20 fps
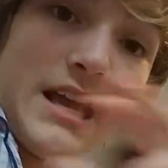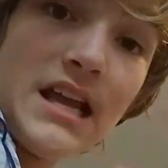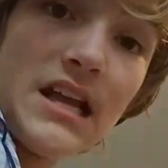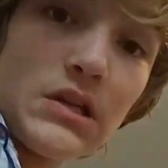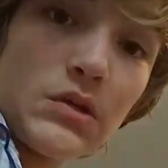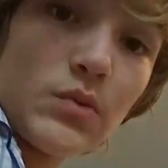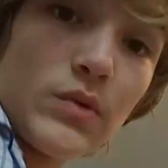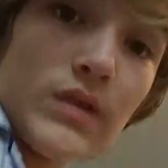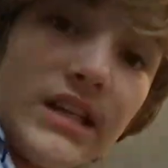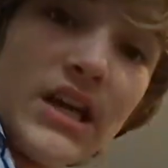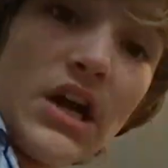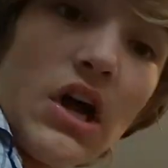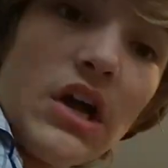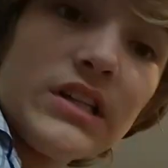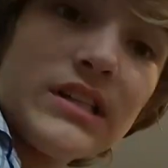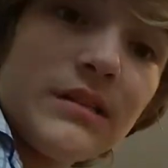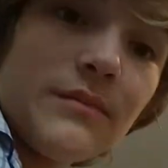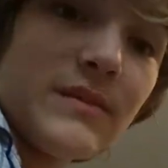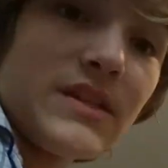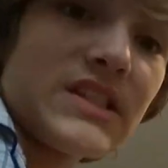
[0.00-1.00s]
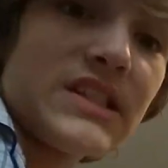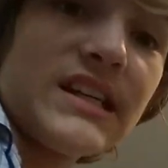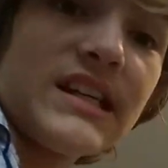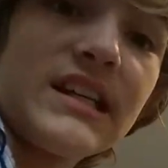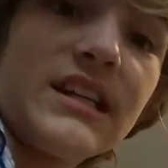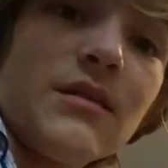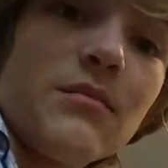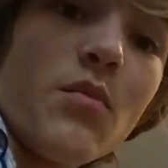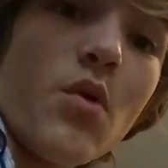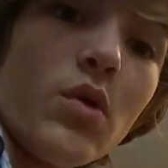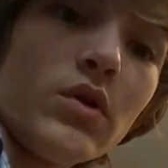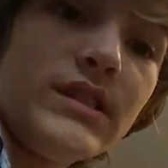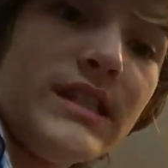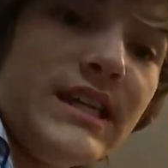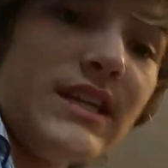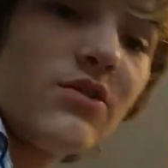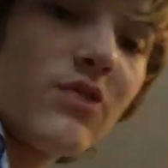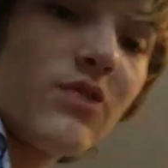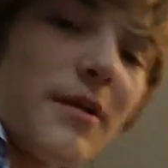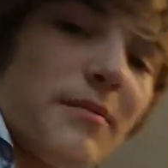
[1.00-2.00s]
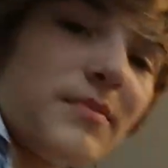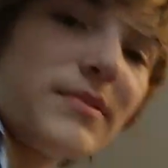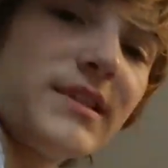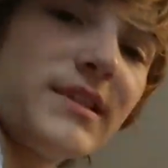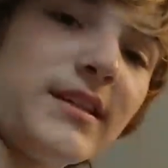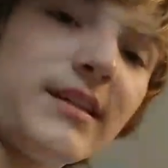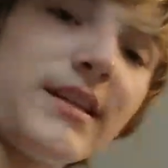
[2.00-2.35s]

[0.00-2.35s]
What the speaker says: It's really awesome. It's like a multi-gripped